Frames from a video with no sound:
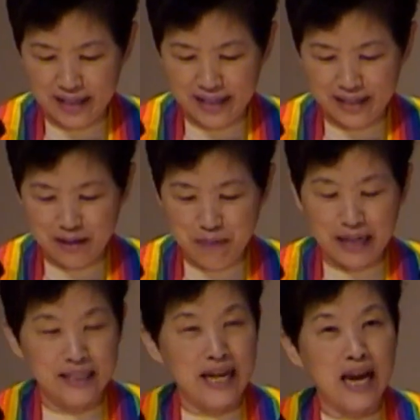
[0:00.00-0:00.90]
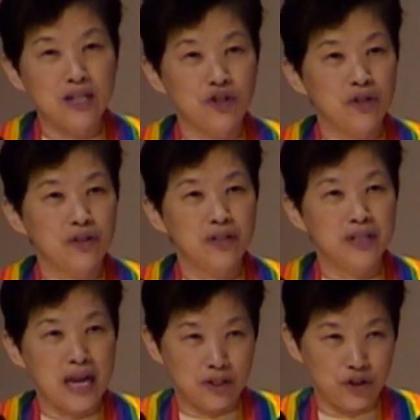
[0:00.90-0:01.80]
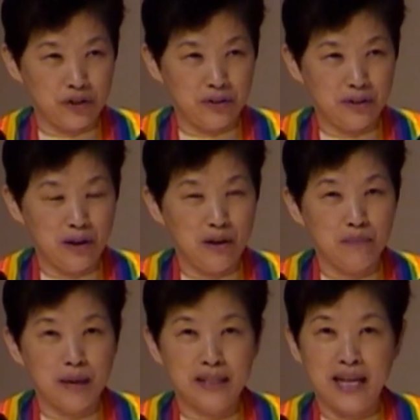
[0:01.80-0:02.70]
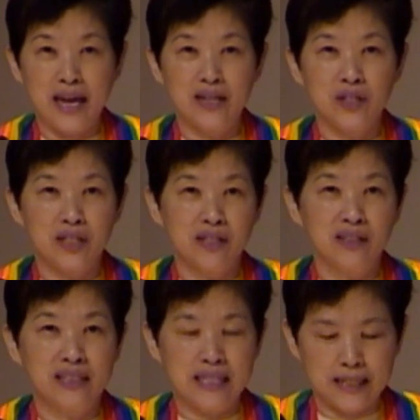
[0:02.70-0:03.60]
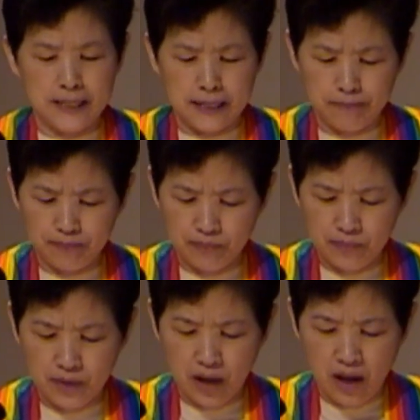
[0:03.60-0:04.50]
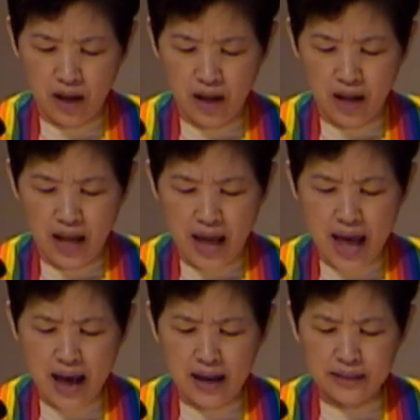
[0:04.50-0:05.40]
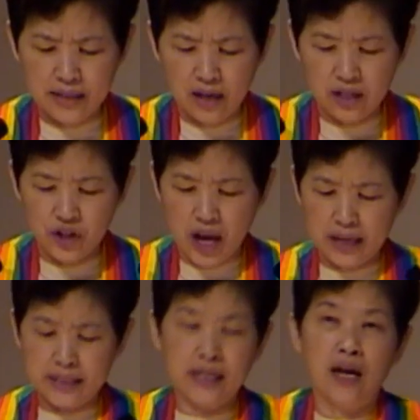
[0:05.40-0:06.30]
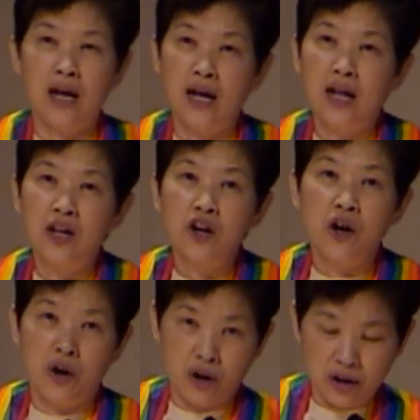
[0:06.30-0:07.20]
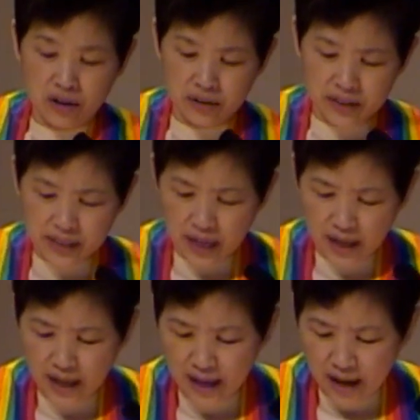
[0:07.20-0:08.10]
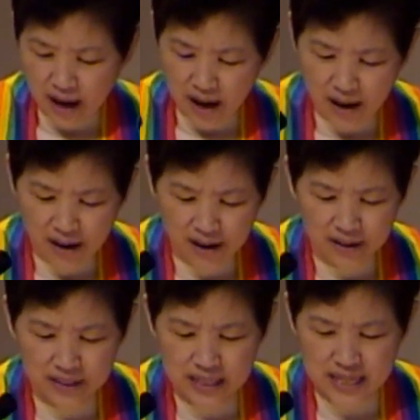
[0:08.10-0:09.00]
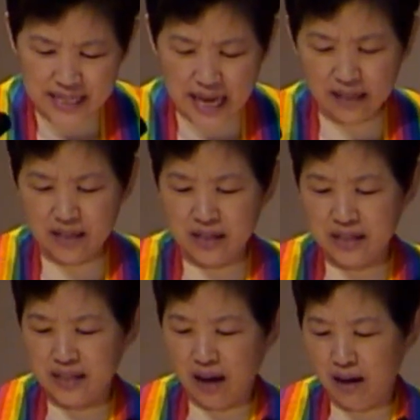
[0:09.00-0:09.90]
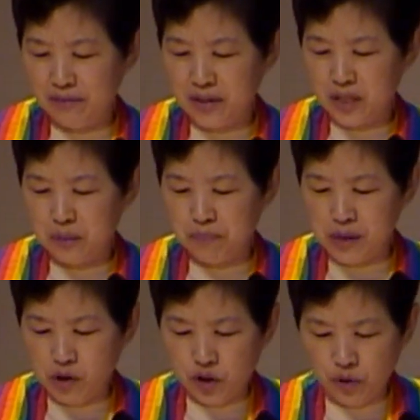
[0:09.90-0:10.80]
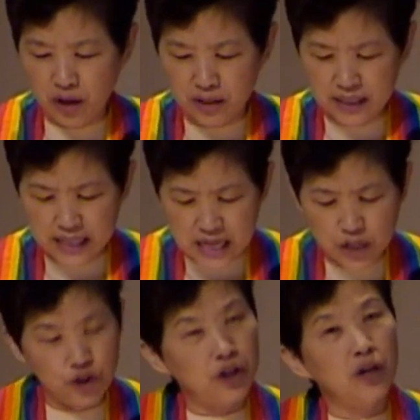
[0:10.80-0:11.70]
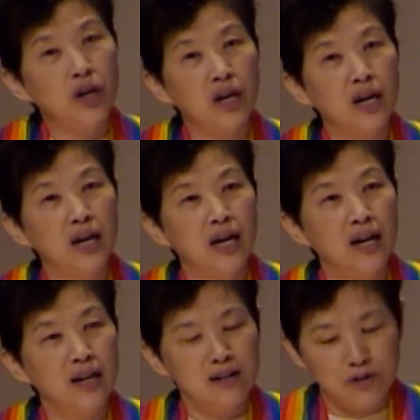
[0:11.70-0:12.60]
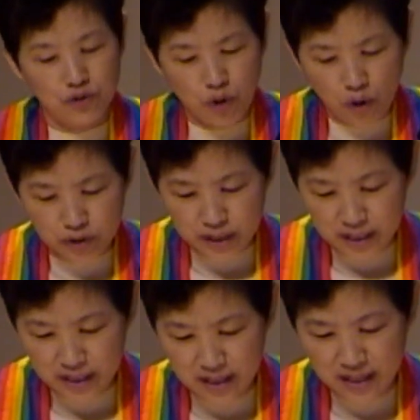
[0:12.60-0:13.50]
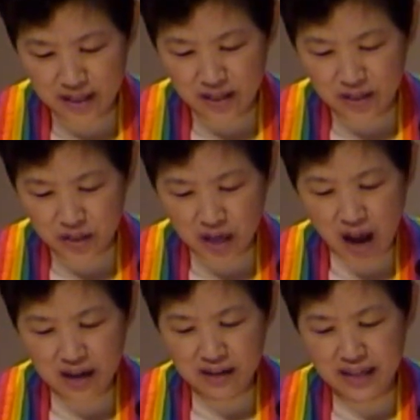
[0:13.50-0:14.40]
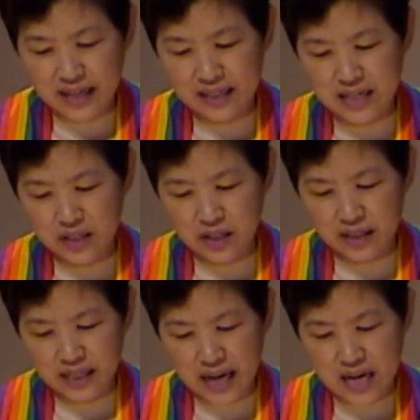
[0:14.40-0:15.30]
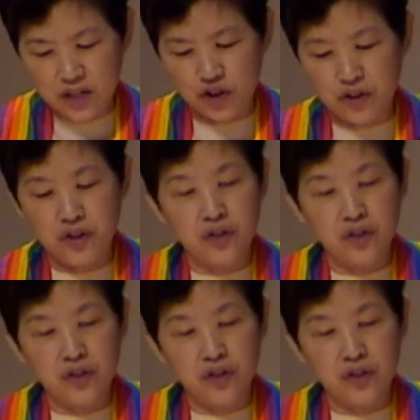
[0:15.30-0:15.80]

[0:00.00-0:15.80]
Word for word: the meditation session, but they still did. And yet, learned uh, descendants of the spiritual teacher wrote scholarly dissertations